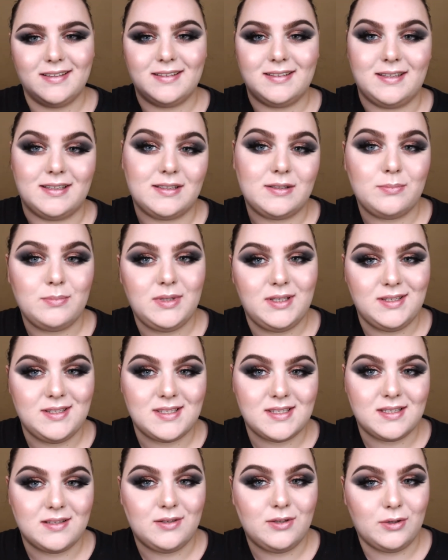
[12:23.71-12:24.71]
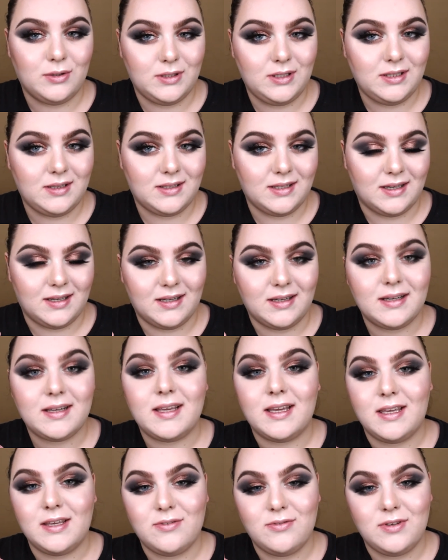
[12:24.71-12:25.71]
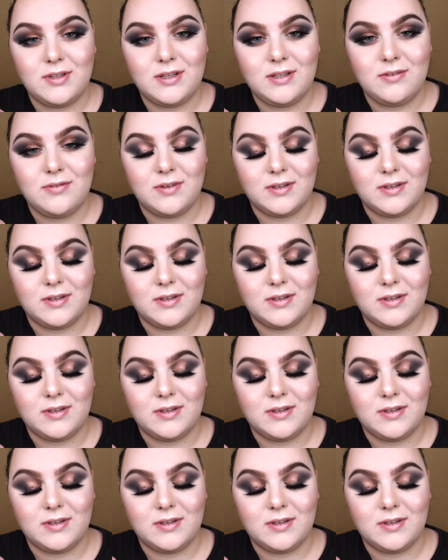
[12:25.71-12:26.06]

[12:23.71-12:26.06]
That means Lolita KVD